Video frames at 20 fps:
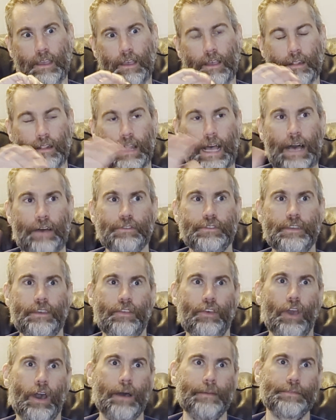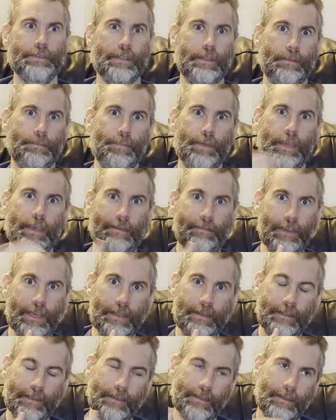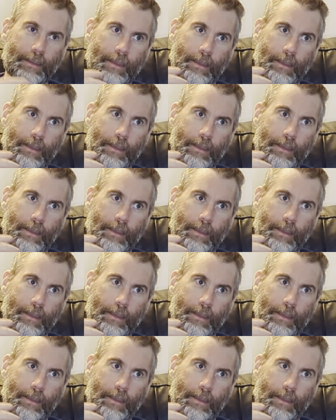allows you the option to pivot.